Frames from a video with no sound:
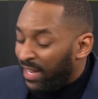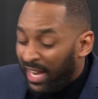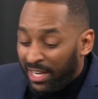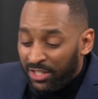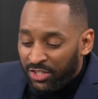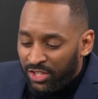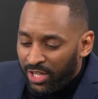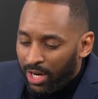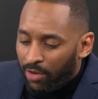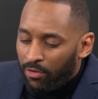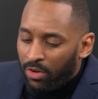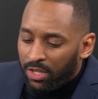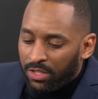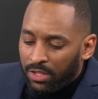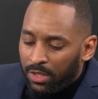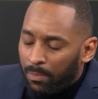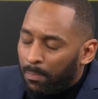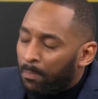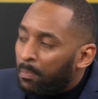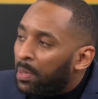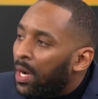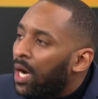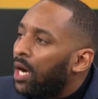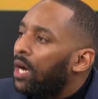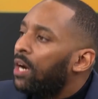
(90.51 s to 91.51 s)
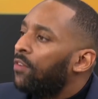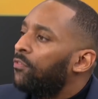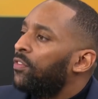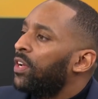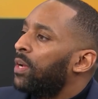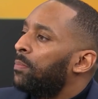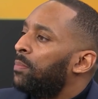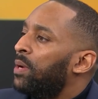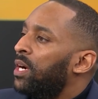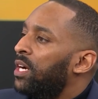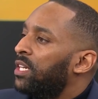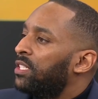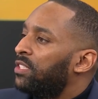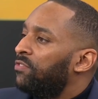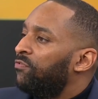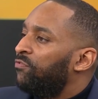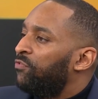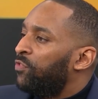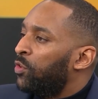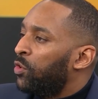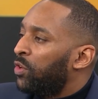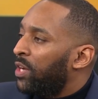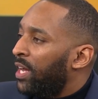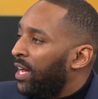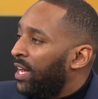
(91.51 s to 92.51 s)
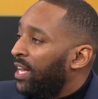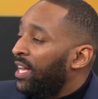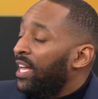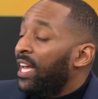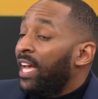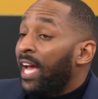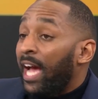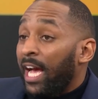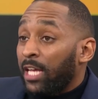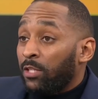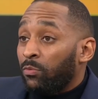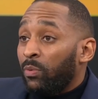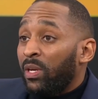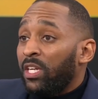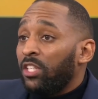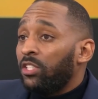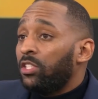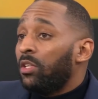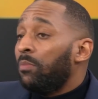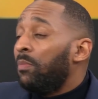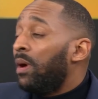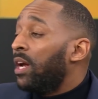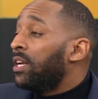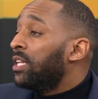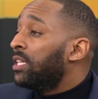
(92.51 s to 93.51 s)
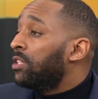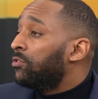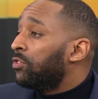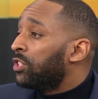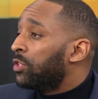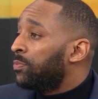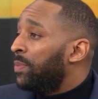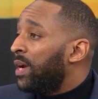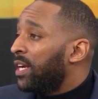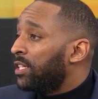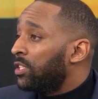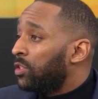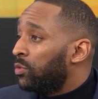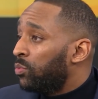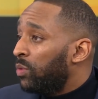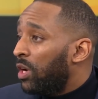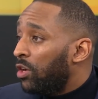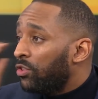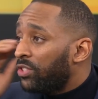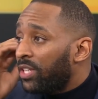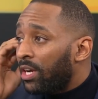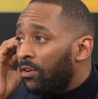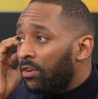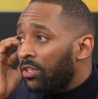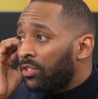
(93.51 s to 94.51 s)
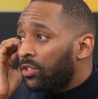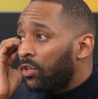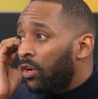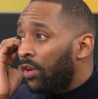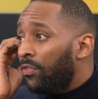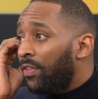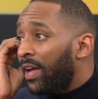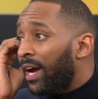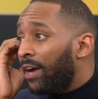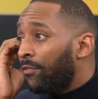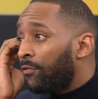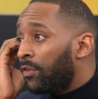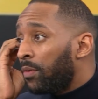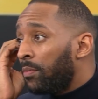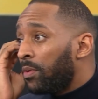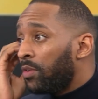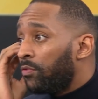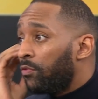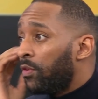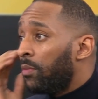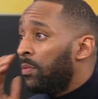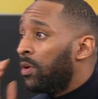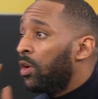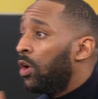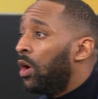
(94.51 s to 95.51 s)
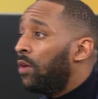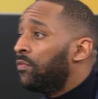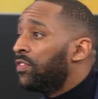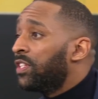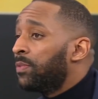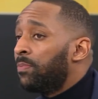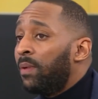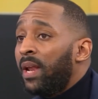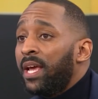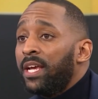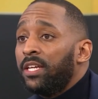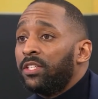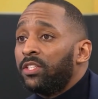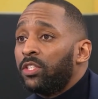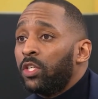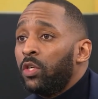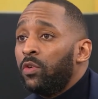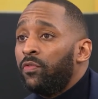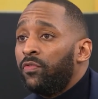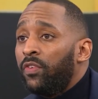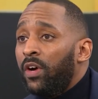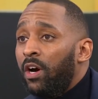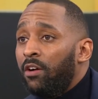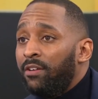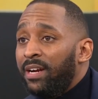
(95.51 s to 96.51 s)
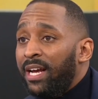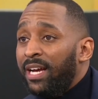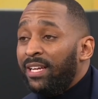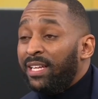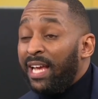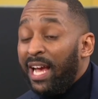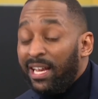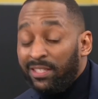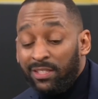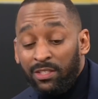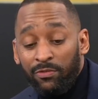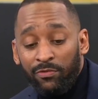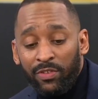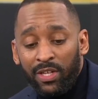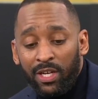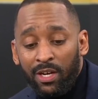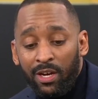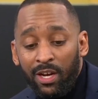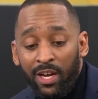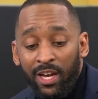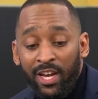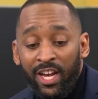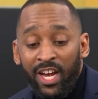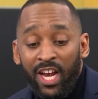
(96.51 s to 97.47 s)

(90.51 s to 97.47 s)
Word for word: And Gerrard's the perfect person for that, as well as demanding the respect as well. Gerrard's got that from a, from a lot of his players so far in Aston Villa.